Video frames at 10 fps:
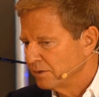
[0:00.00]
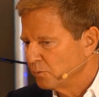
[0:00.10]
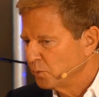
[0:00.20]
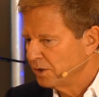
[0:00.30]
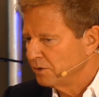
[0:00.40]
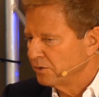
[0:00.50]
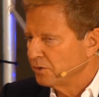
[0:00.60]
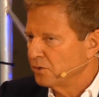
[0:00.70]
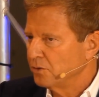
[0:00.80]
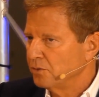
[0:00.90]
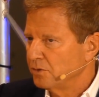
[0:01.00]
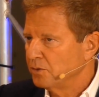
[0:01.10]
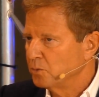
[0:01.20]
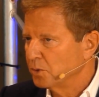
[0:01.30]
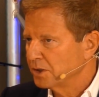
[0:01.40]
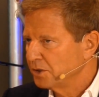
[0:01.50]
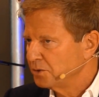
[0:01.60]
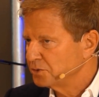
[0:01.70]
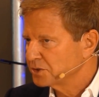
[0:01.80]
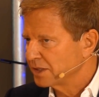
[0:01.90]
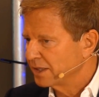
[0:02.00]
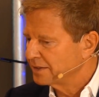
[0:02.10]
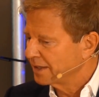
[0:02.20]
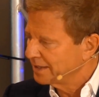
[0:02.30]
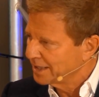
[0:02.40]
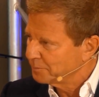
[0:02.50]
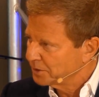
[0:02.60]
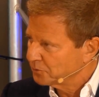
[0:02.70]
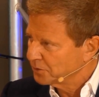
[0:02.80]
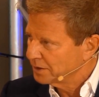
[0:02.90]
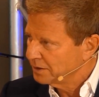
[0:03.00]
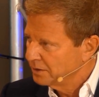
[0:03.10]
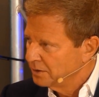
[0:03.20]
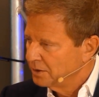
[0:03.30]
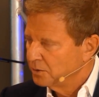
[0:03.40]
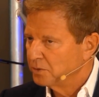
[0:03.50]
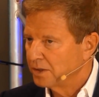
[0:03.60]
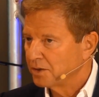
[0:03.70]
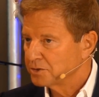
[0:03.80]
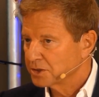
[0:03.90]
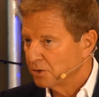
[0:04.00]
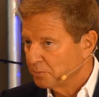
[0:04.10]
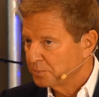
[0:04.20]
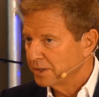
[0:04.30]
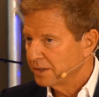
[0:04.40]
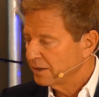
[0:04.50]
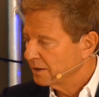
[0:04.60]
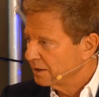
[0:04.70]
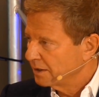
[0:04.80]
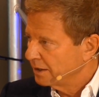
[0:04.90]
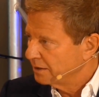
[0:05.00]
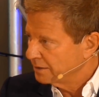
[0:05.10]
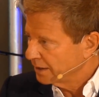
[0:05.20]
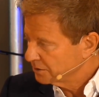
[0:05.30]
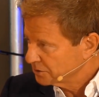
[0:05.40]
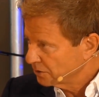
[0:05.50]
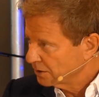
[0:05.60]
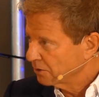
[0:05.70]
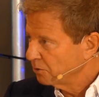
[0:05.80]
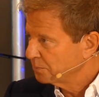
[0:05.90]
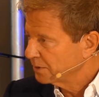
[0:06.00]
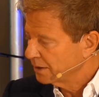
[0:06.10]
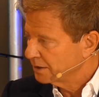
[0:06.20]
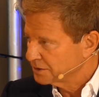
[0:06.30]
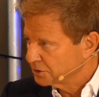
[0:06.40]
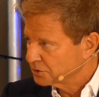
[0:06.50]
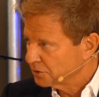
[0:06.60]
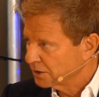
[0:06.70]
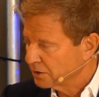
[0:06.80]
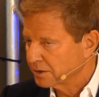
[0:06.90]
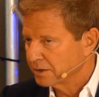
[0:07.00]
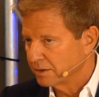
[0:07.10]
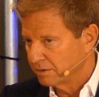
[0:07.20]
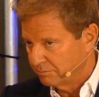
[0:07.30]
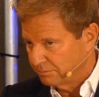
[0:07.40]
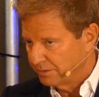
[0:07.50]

we you you want to use a dynamic ring who allows opening and diastolic opening and systolic uh,